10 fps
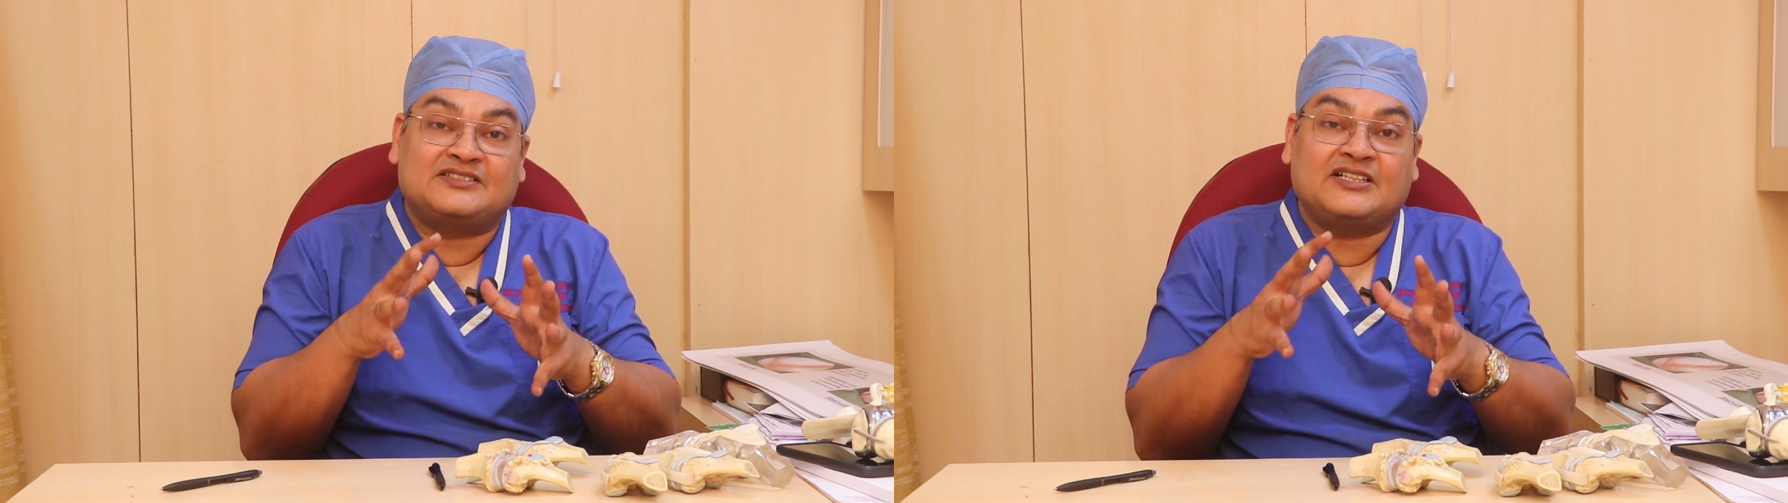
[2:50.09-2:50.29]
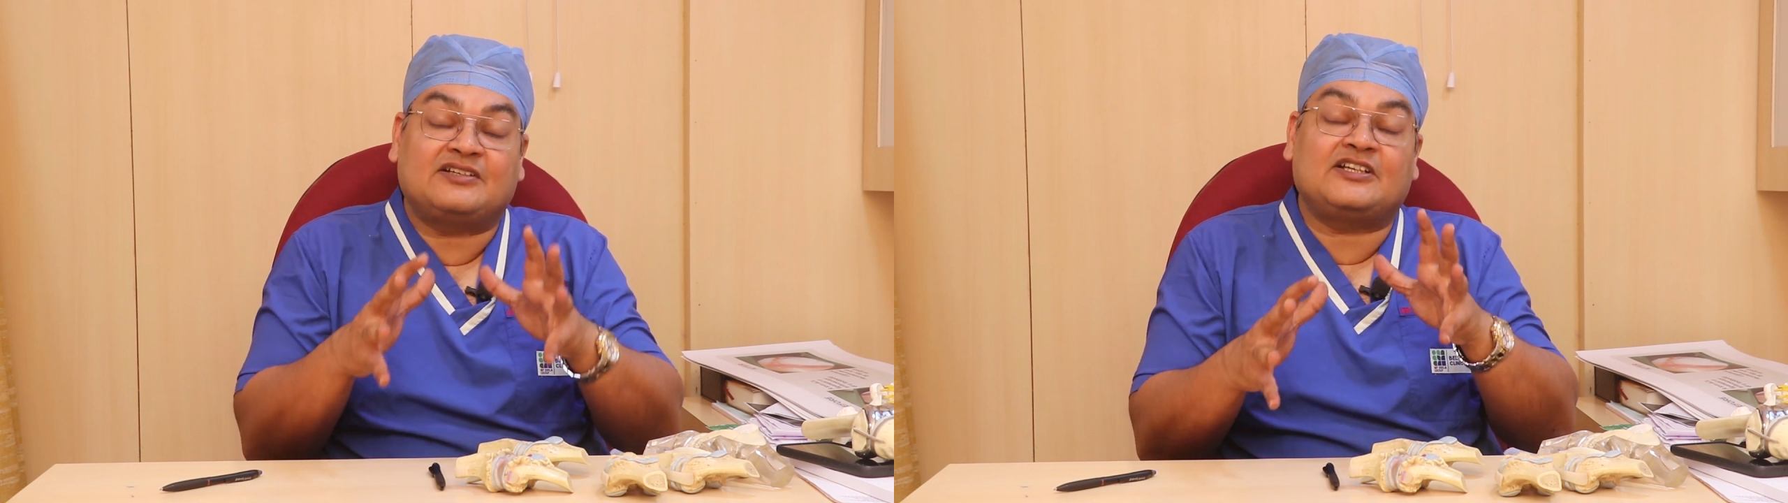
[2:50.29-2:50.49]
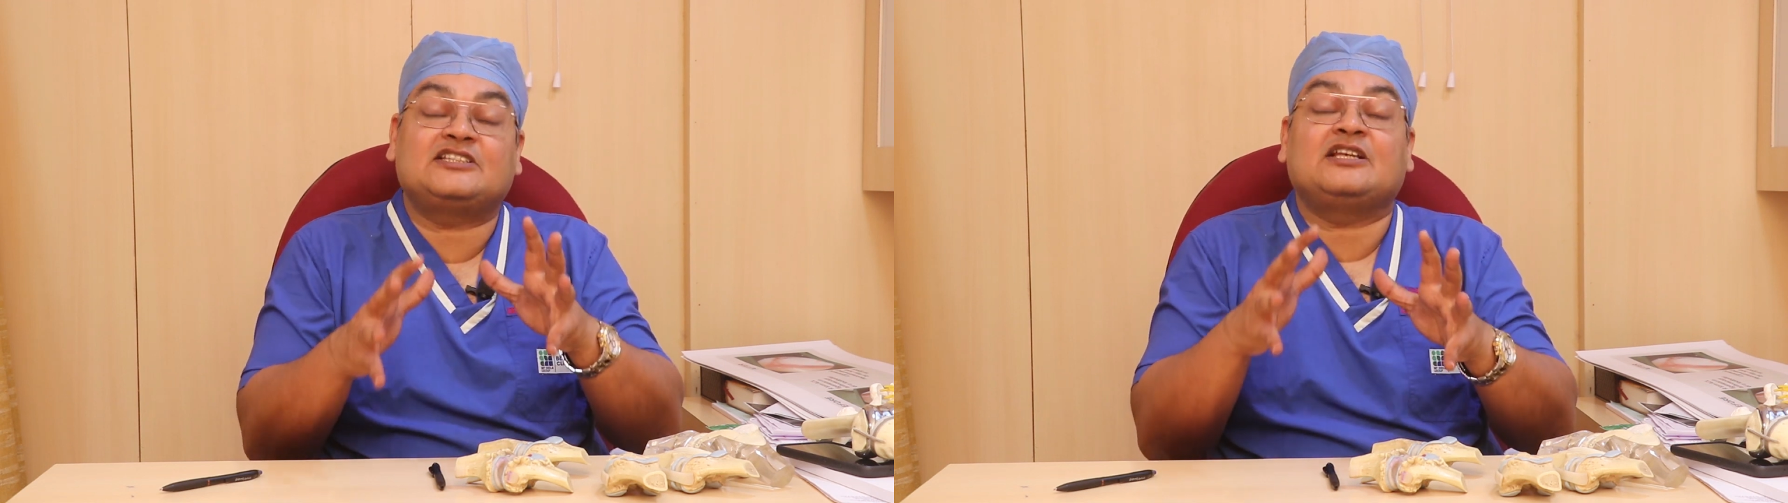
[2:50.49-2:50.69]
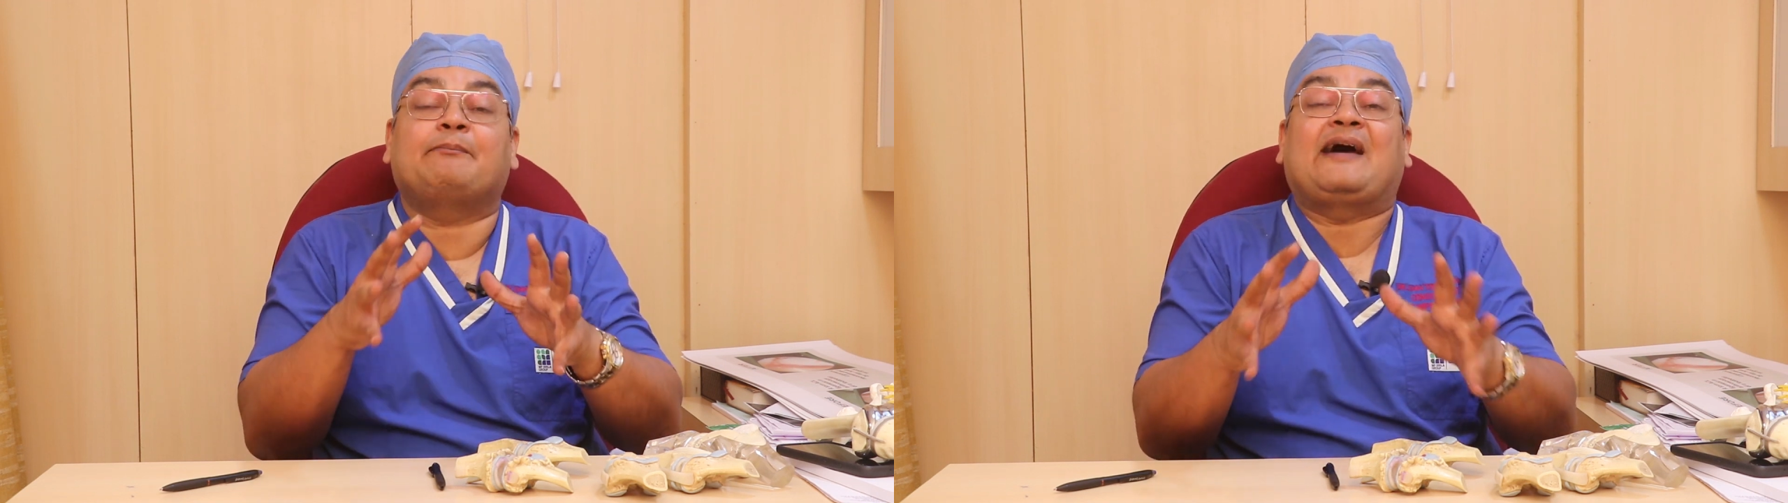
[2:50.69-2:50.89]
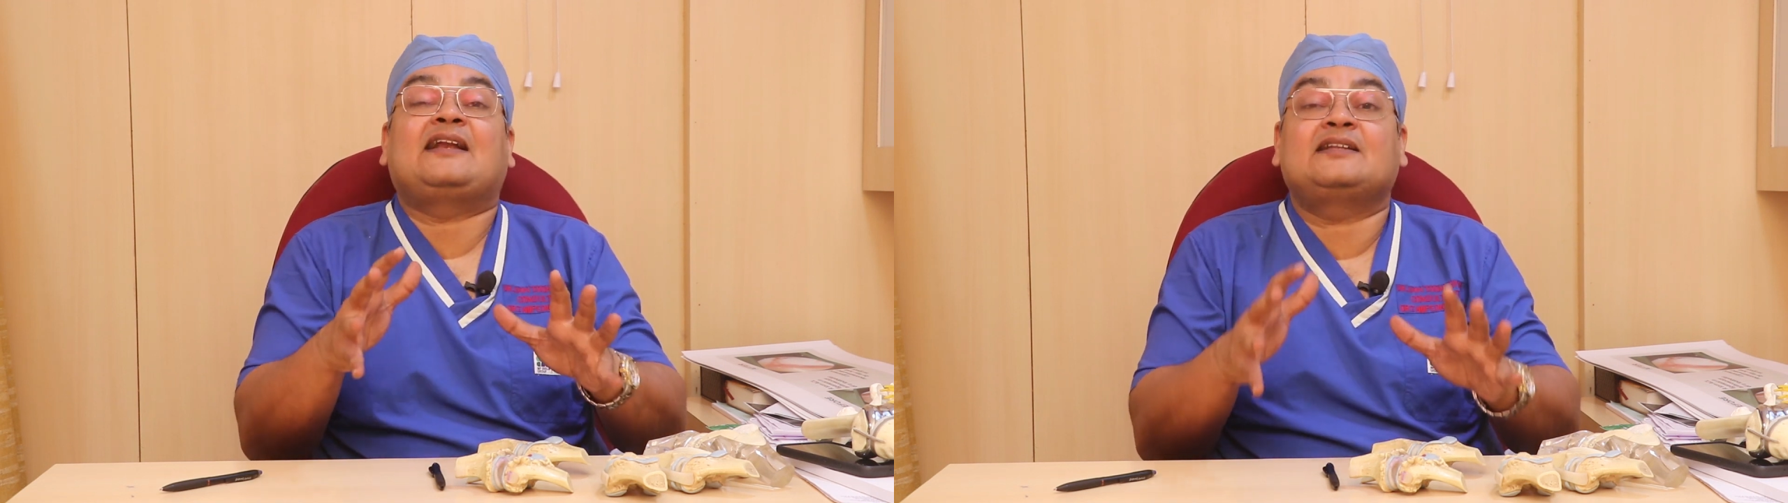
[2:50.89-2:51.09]

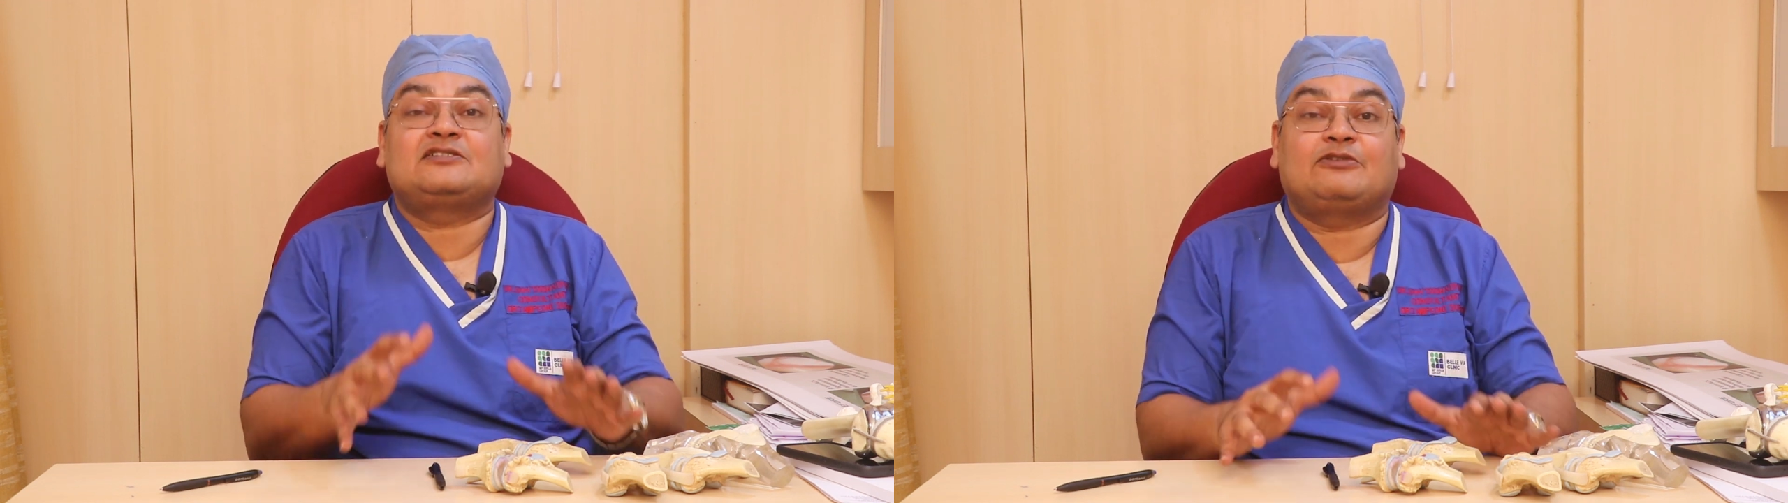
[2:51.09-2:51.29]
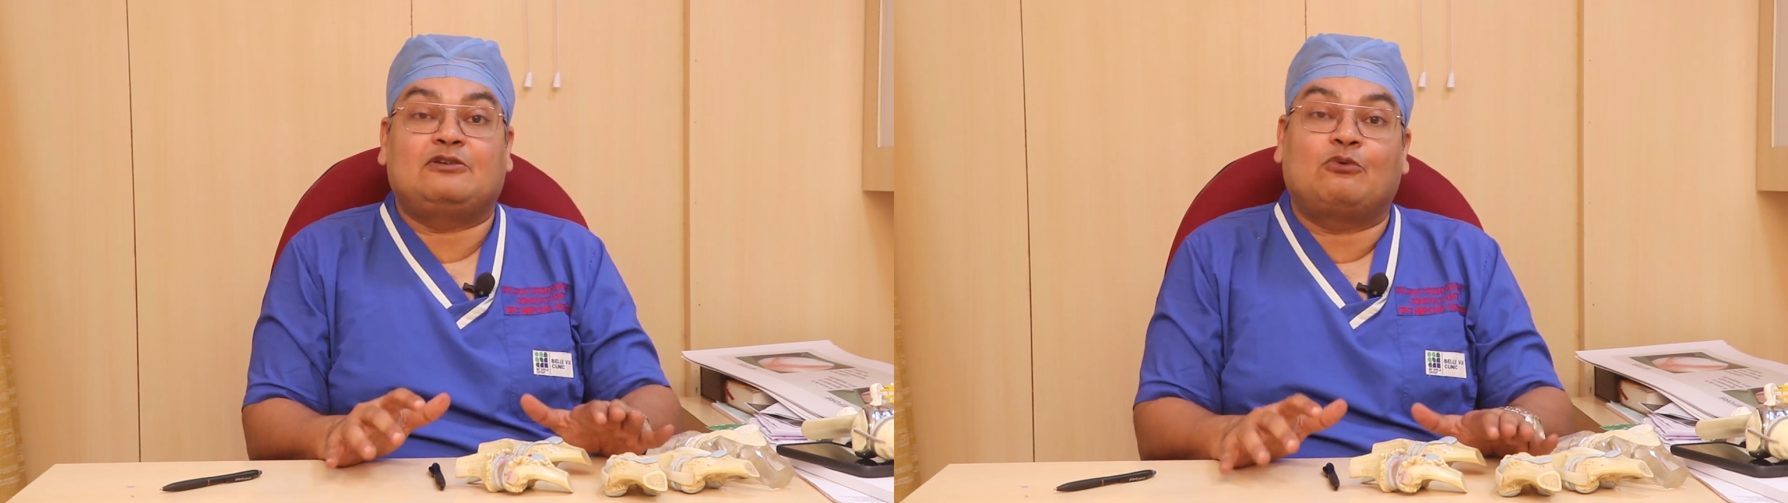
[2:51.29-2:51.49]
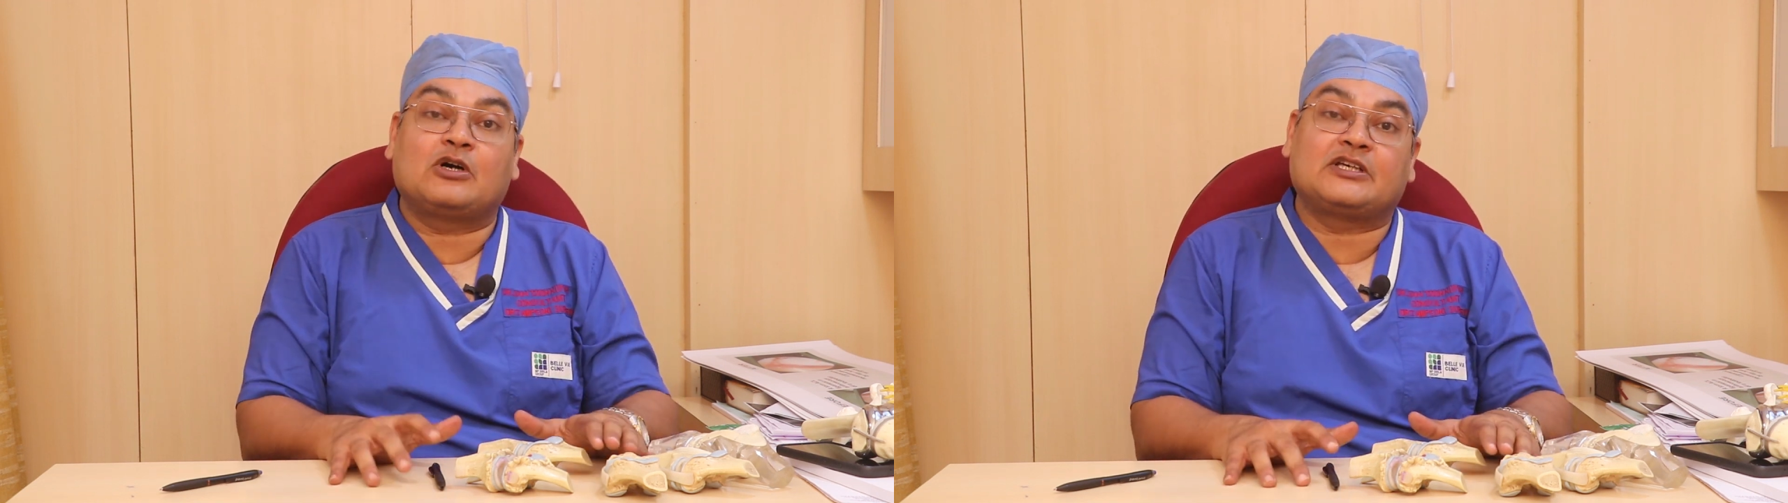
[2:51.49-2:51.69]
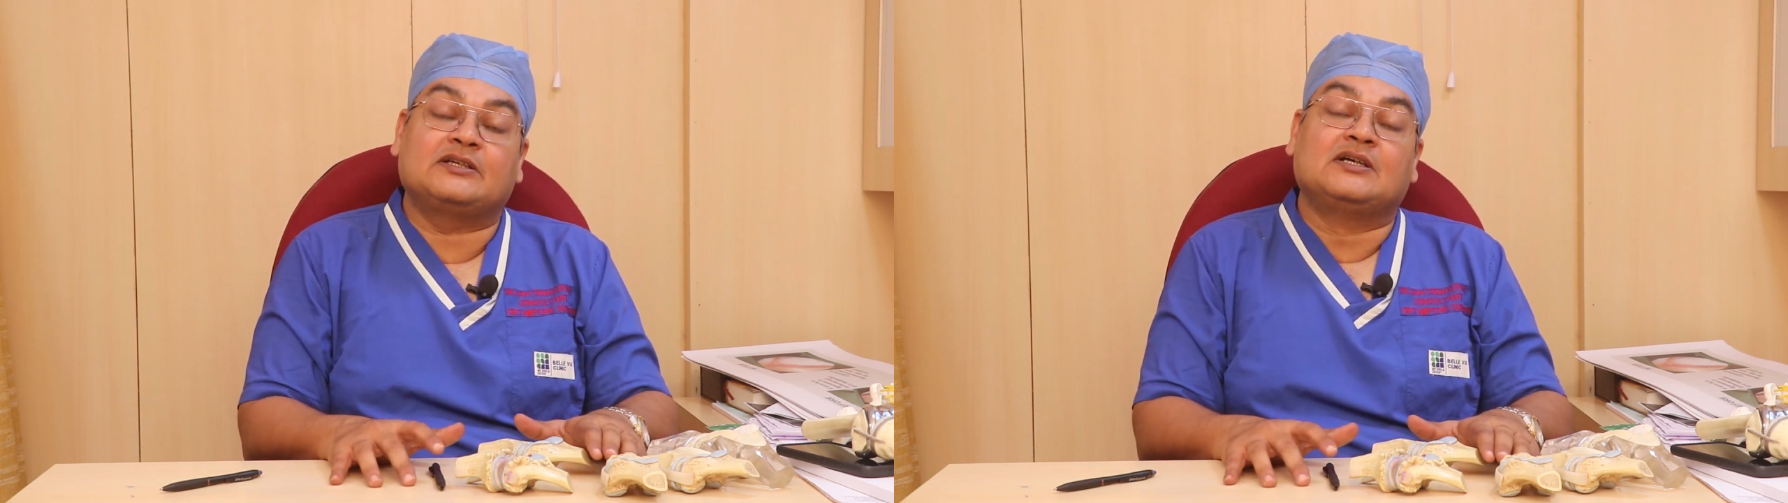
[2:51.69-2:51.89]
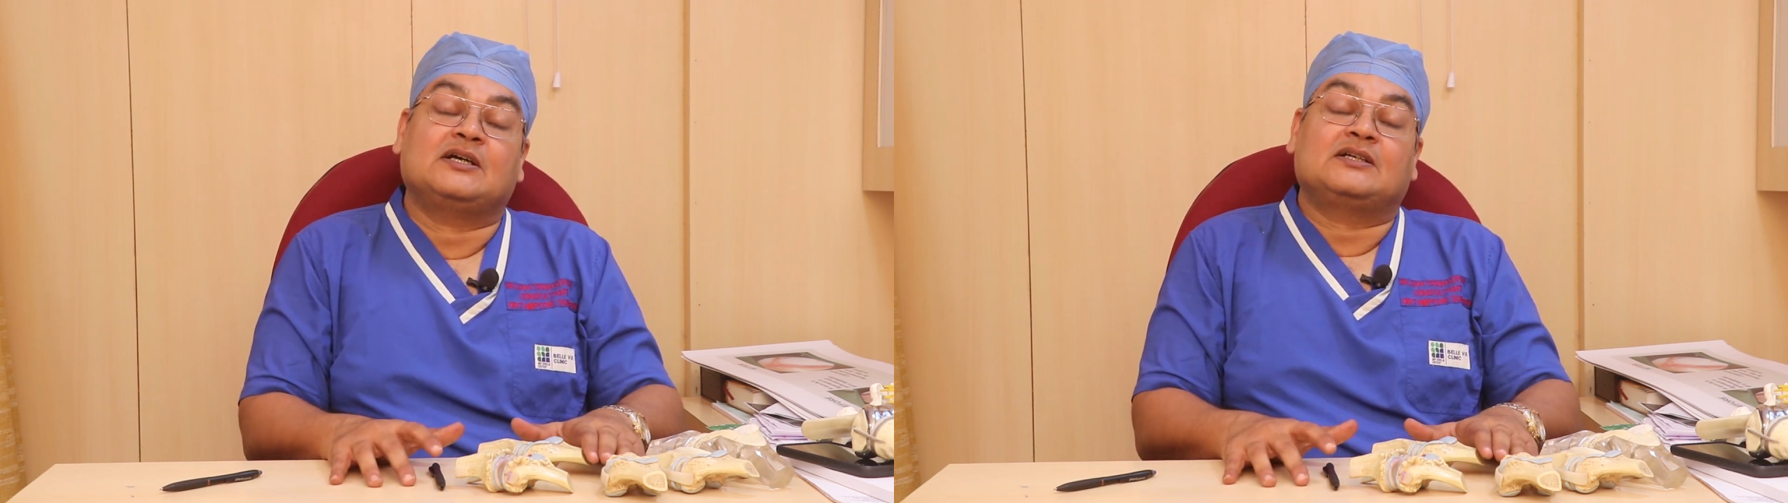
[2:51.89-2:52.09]
decreasing balance while walking.